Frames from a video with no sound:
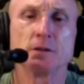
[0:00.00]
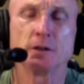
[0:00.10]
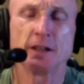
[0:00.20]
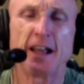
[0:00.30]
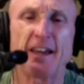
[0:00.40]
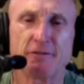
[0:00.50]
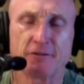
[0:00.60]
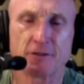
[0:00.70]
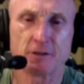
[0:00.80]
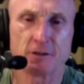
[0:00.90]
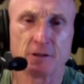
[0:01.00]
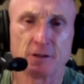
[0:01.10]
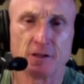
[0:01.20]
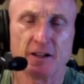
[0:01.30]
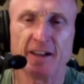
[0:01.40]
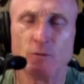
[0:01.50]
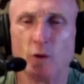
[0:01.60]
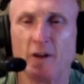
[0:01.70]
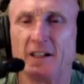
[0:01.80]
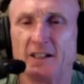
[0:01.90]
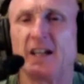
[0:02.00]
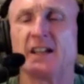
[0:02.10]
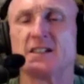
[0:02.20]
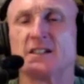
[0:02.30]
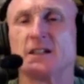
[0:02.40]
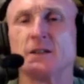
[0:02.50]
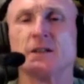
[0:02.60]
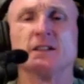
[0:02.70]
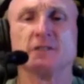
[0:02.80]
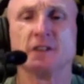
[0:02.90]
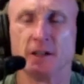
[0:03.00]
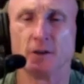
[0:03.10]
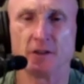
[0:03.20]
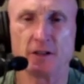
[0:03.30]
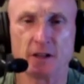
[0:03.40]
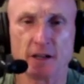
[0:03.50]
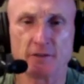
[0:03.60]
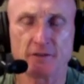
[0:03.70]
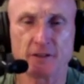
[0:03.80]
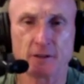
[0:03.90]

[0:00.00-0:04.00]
life and what it takes to live a healthy life